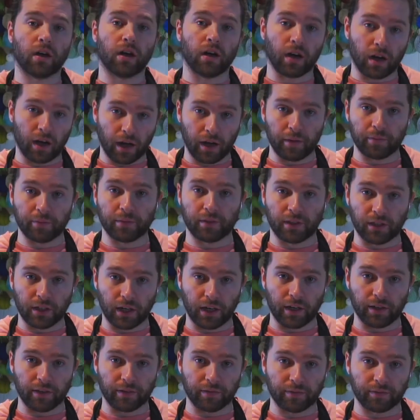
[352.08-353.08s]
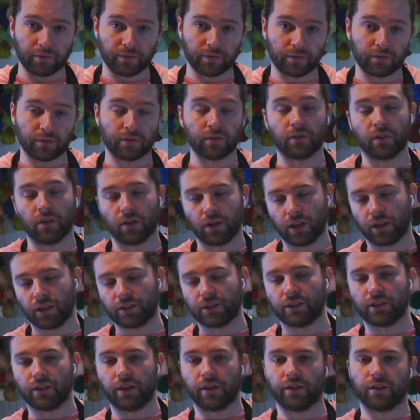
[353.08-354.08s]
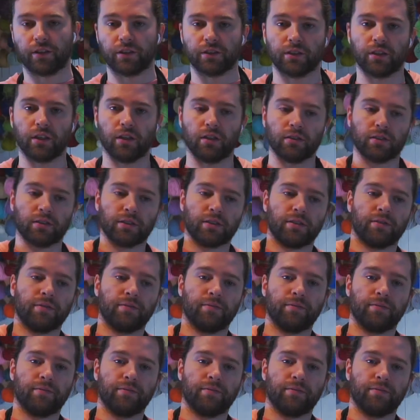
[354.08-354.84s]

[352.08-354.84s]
I'm done. Let's see the results.